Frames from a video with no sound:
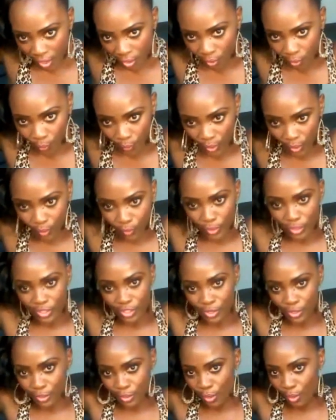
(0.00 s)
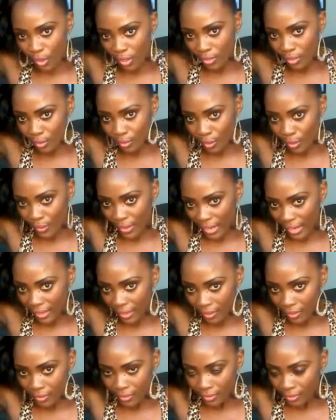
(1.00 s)
We don't want you to go on the road
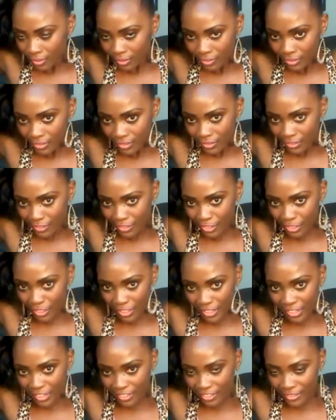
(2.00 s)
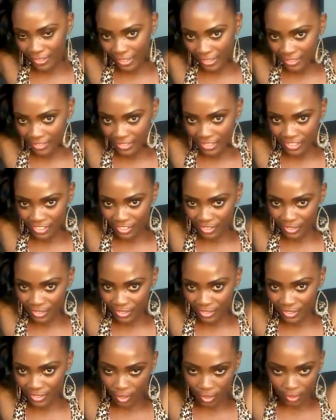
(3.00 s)
and your hair extension
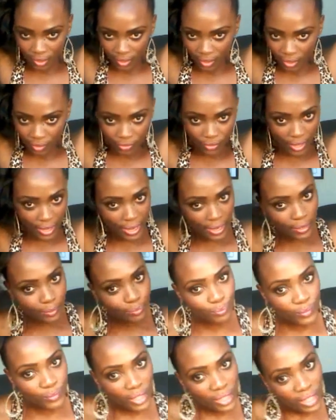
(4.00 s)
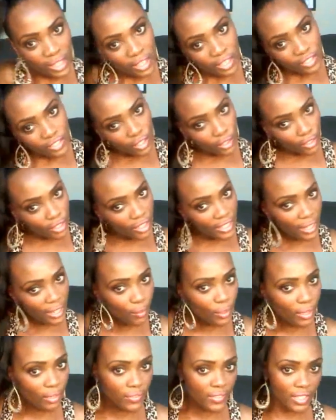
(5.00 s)
is falling off, right? So now that we
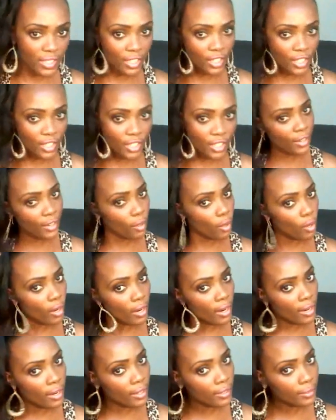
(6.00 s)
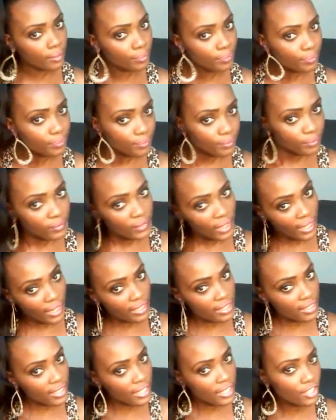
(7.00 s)
have secured our
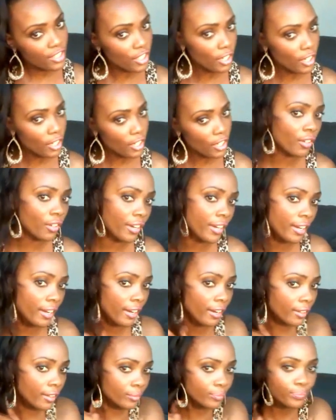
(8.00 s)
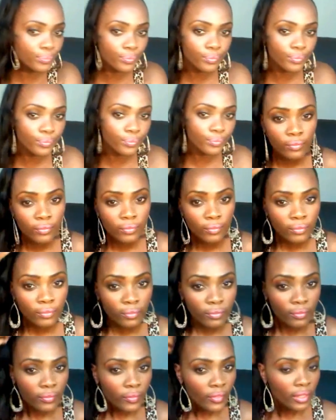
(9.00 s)
extension on our hair,
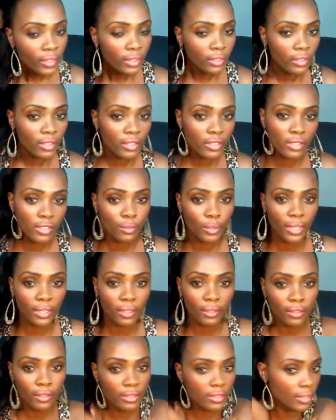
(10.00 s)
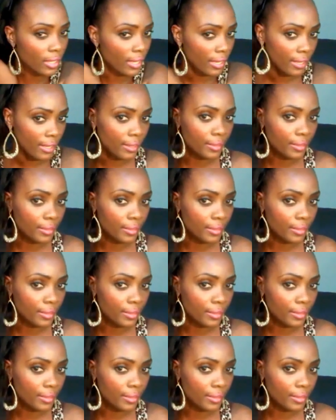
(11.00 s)
this is what it looks like.